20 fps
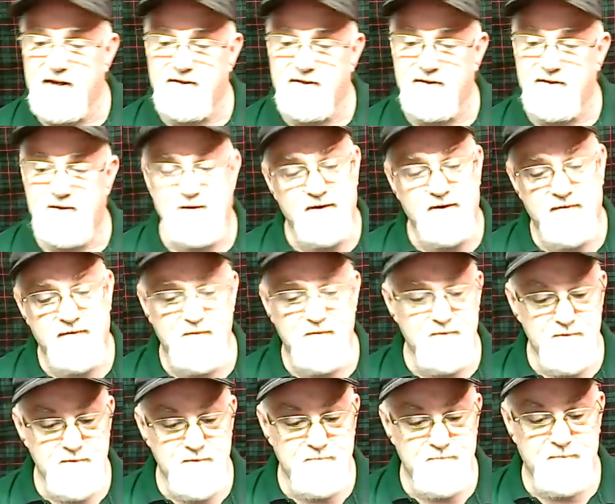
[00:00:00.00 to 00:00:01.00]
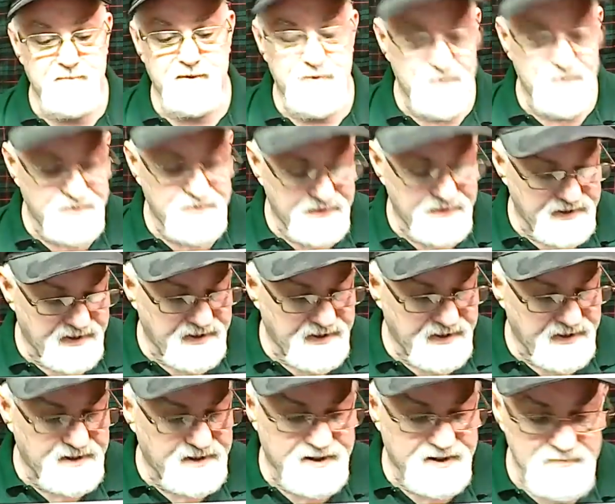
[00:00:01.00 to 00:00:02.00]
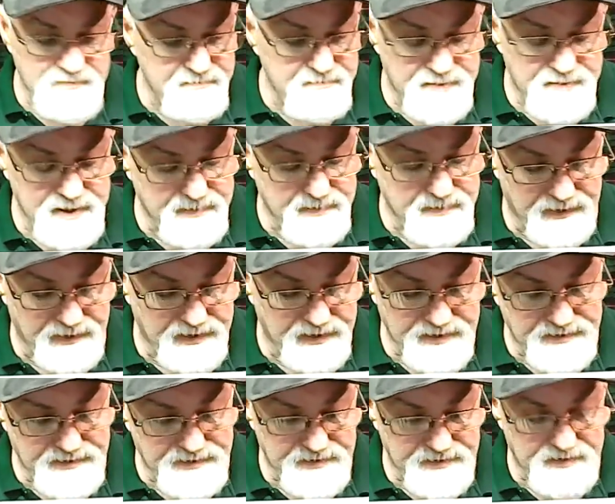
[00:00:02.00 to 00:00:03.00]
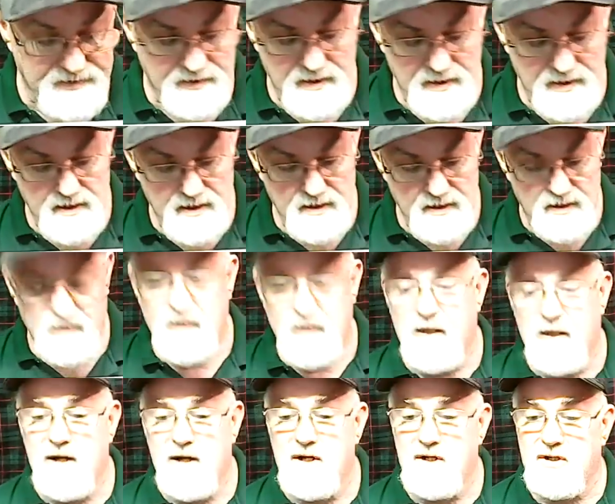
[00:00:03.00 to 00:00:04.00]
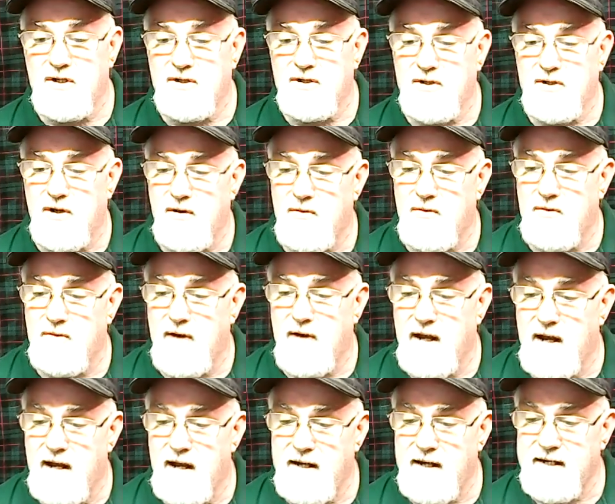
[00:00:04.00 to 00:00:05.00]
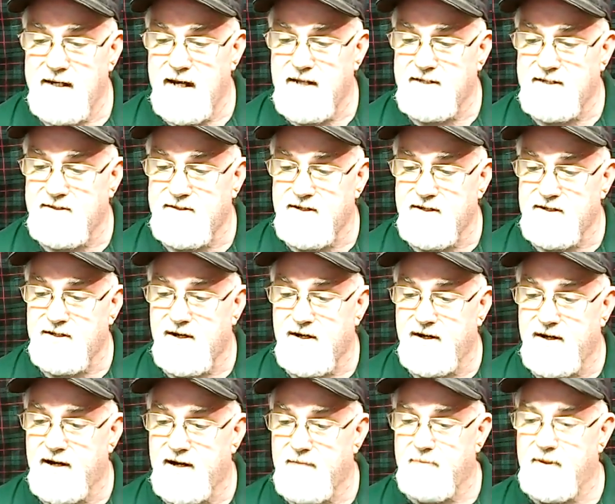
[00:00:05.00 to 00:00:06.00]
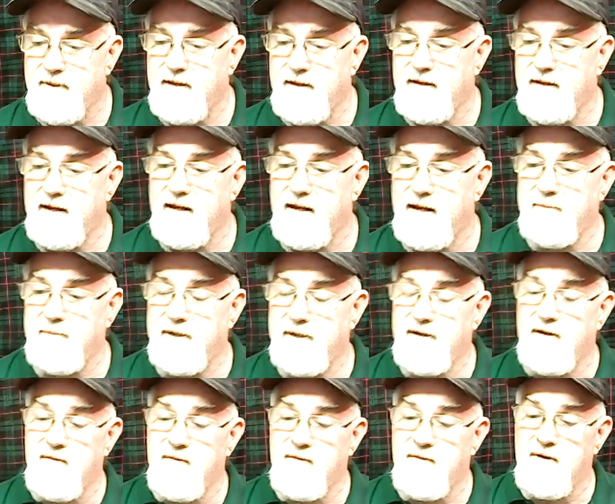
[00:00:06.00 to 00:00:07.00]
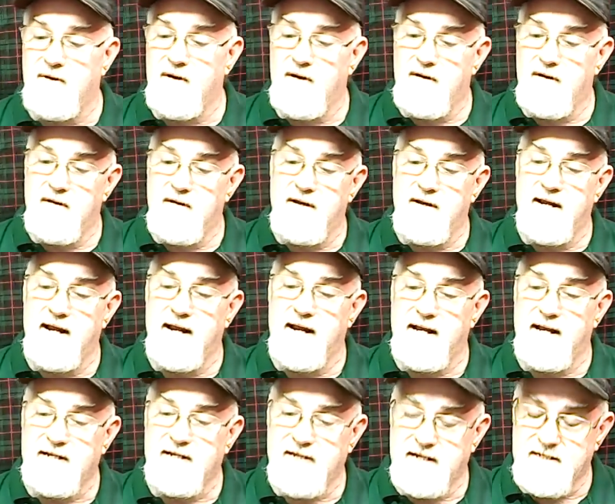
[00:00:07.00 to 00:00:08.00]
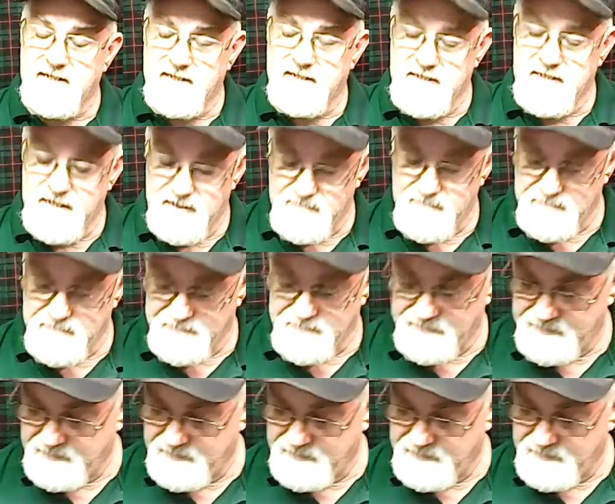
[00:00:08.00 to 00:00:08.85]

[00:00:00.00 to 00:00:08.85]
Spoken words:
sort of rude person like some people is. So yes, just got up a bit ago. Yeah, that's the